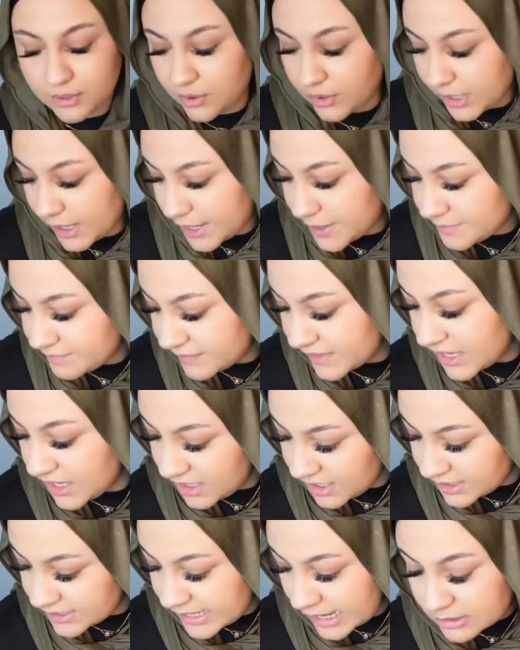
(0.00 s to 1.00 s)
Okay,
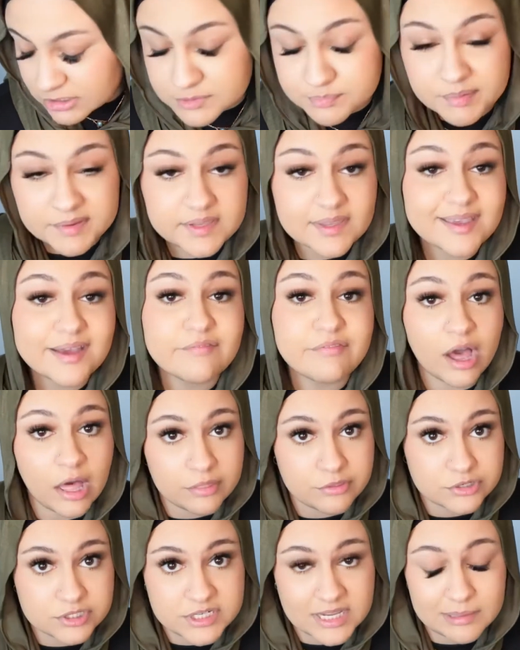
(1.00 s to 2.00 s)
now speaking of
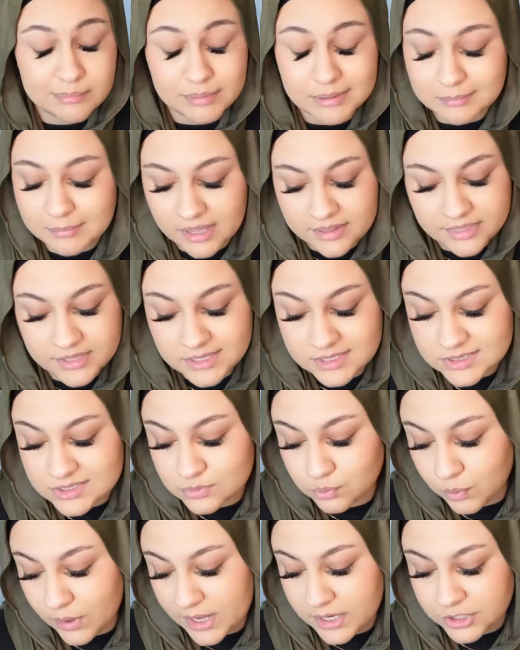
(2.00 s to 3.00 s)
other taping methods,
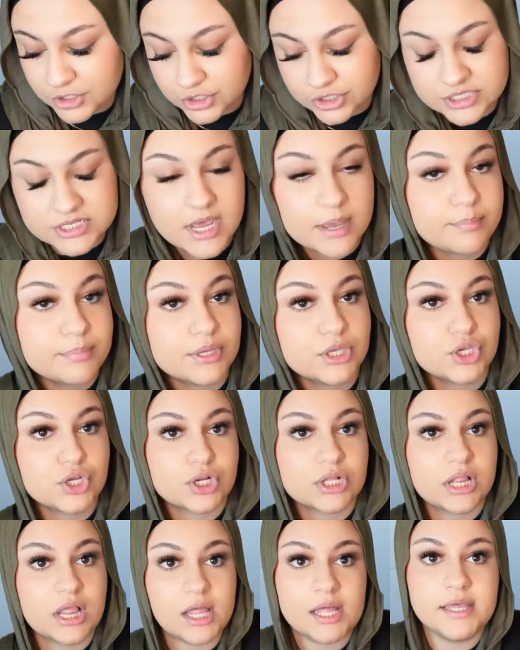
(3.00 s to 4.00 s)
when you're taping your
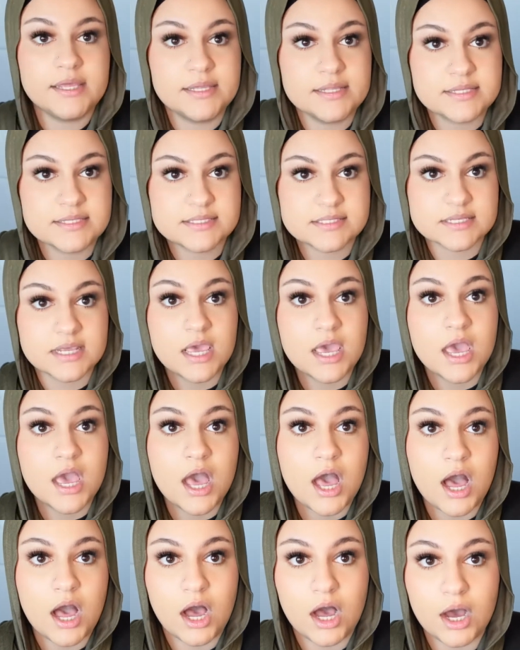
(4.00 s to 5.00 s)
clients,
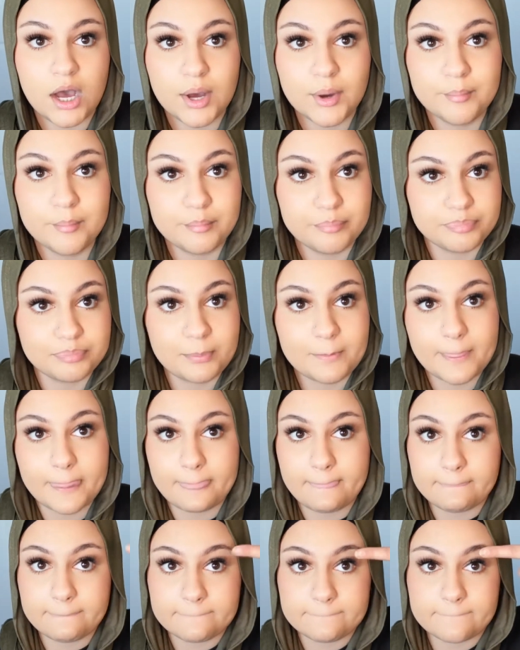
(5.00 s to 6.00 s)

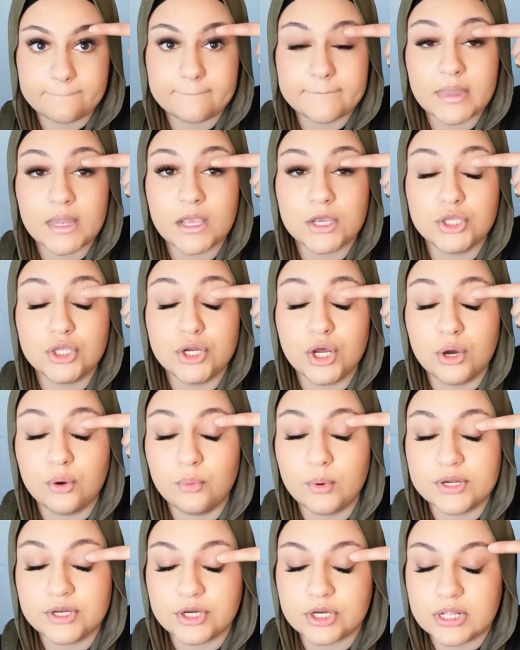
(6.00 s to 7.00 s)
you know,
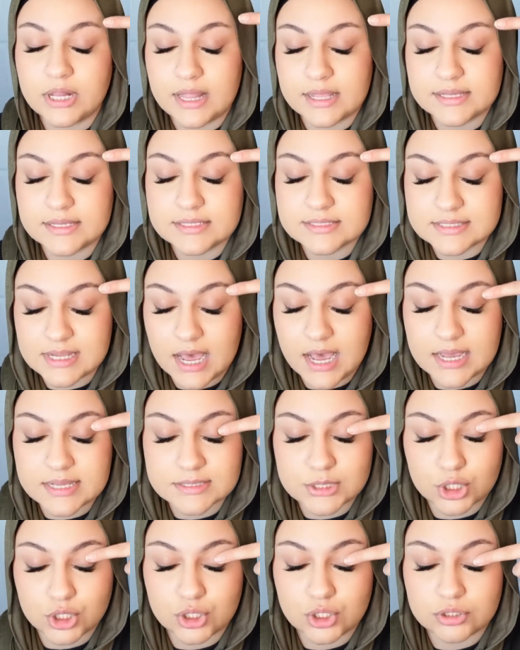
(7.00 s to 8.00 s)
when your clients' eyes
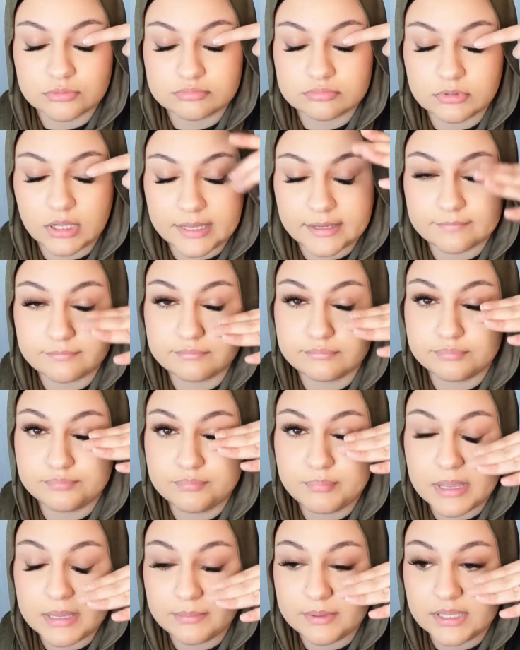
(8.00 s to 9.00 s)
are like,
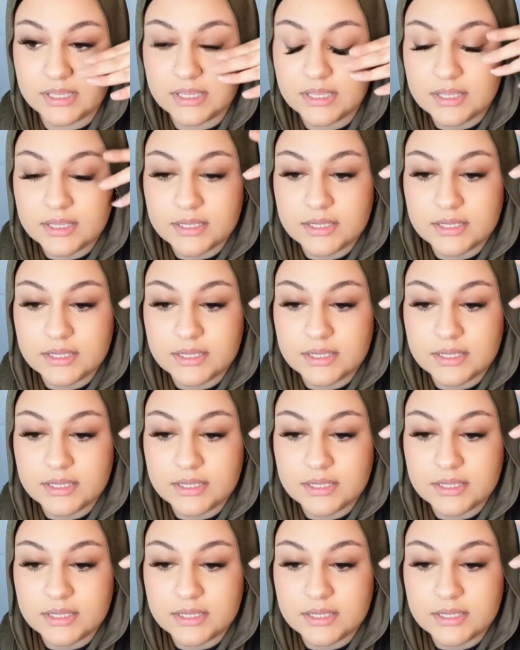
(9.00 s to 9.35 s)
maybe